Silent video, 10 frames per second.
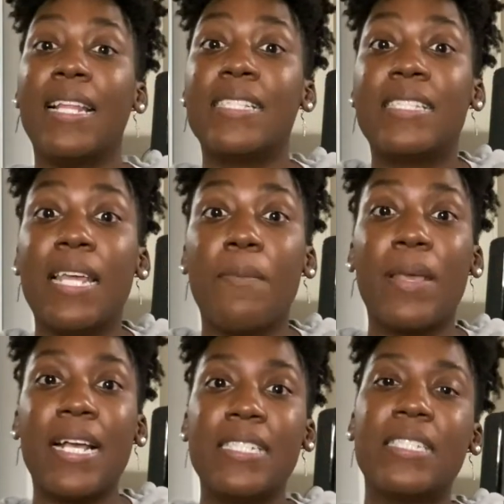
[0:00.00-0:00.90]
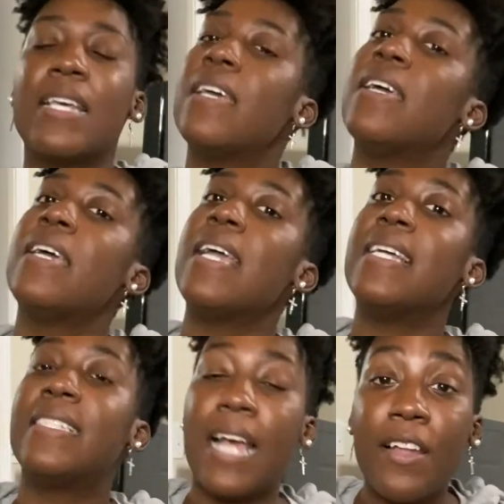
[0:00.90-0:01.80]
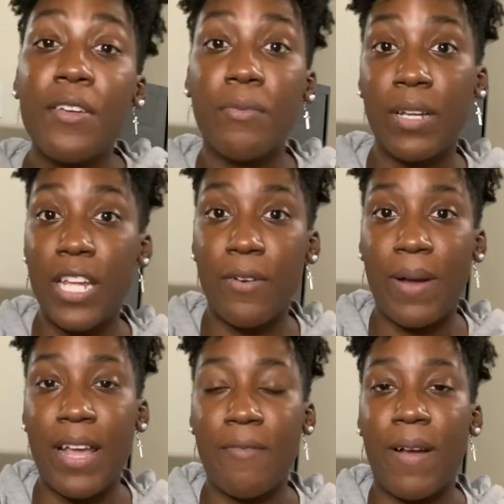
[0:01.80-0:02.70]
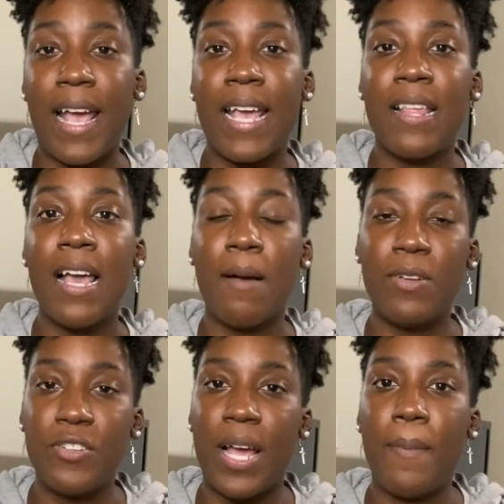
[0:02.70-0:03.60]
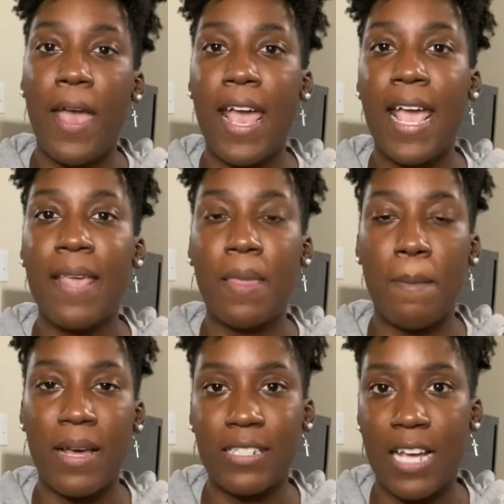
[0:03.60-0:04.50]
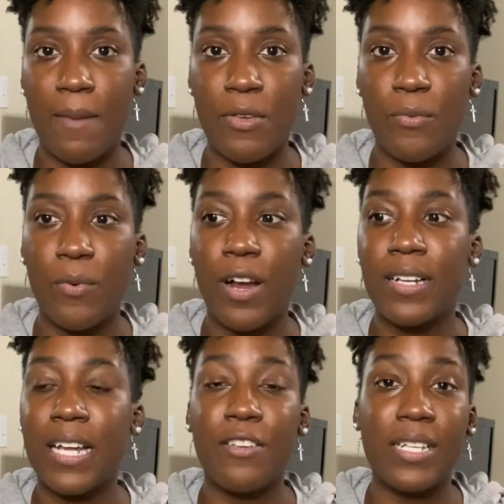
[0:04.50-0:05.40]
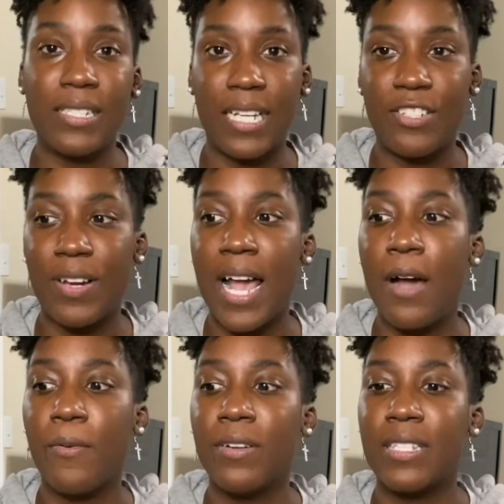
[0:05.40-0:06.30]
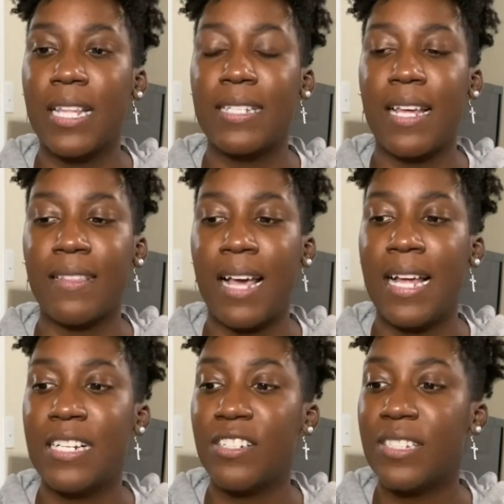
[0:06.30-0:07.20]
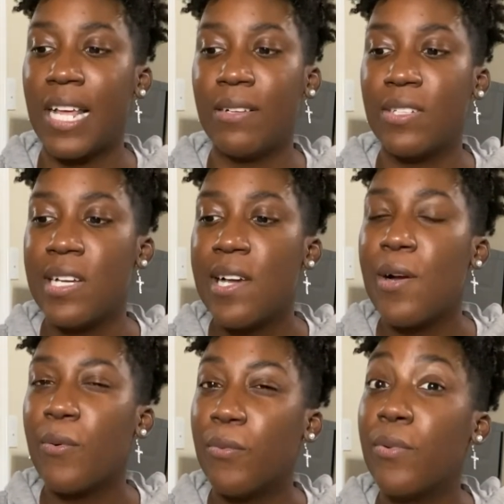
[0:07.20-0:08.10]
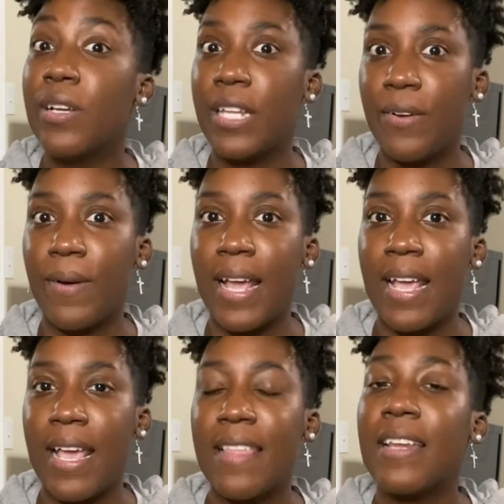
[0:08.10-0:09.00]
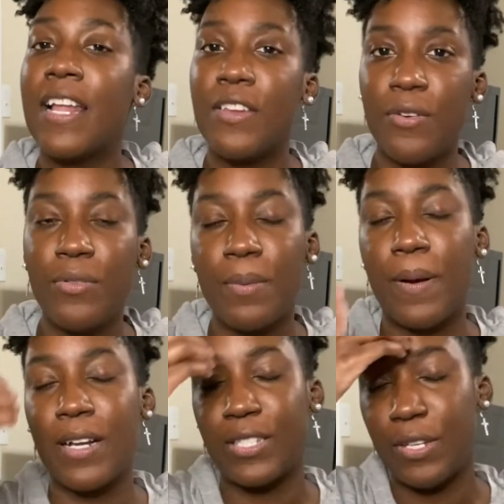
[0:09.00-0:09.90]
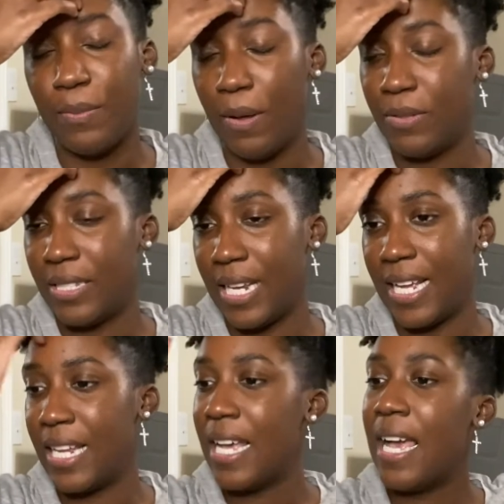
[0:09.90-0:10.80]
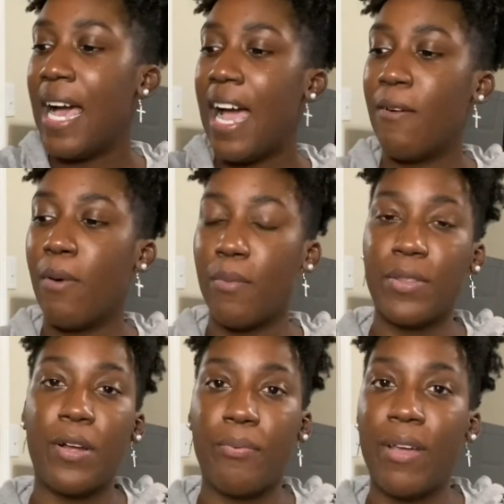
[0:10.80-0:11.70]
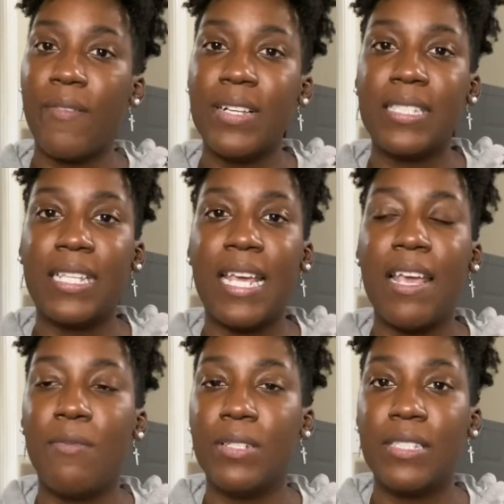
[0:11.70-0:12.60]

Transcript: Let's see, because it sounded really great, right? How much you got paid, the amount of time you worked, how you can set your hours, things like that. And it just sounded really great. And then I knew the person who posted it. I worked with her previously.